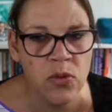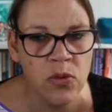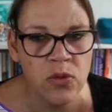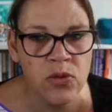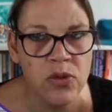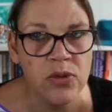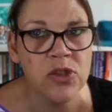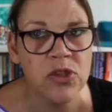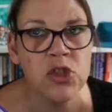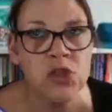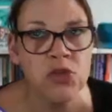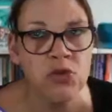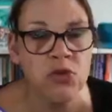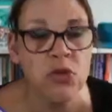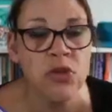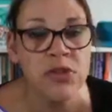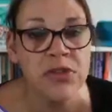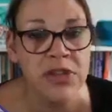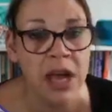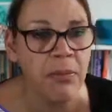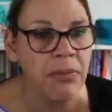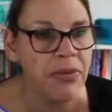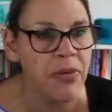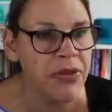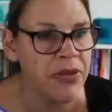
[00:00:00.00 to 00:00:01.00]
screws
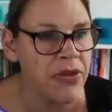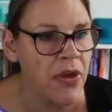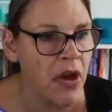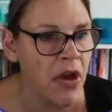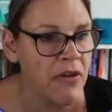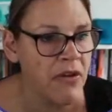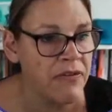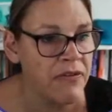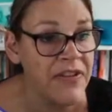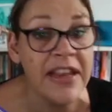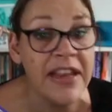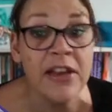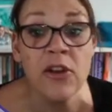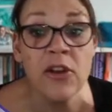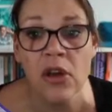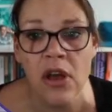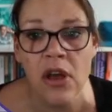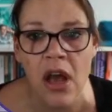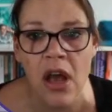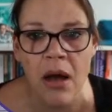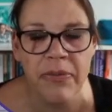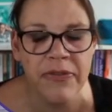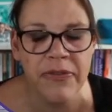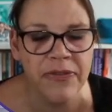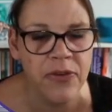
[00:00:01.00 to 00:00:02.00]
up the
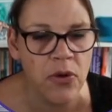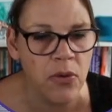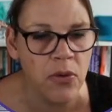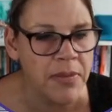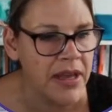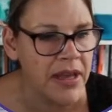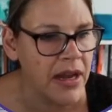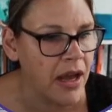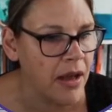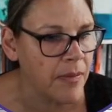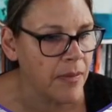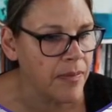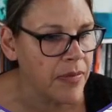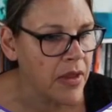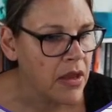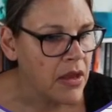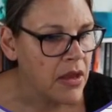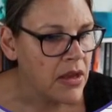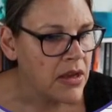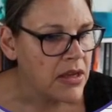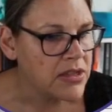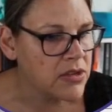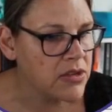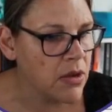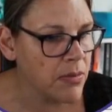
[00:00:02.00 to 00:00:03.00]
VLookup formula.
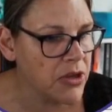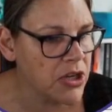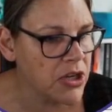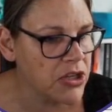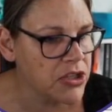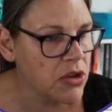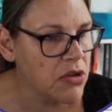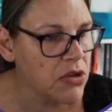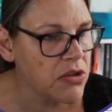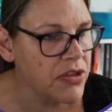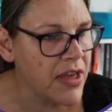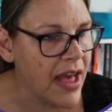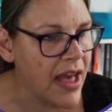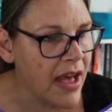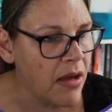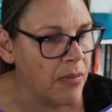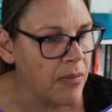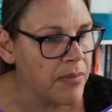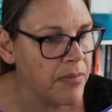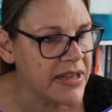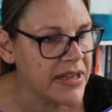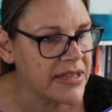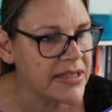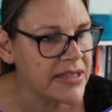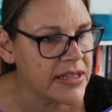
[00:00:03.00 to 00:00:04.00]
So I'm going to do that,
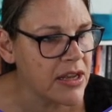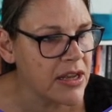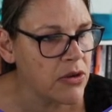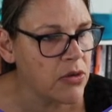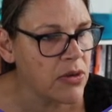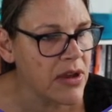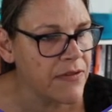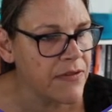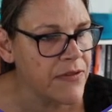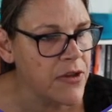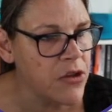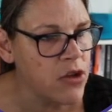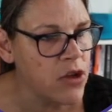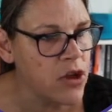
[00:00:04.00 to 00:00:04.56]
but it's still, if you look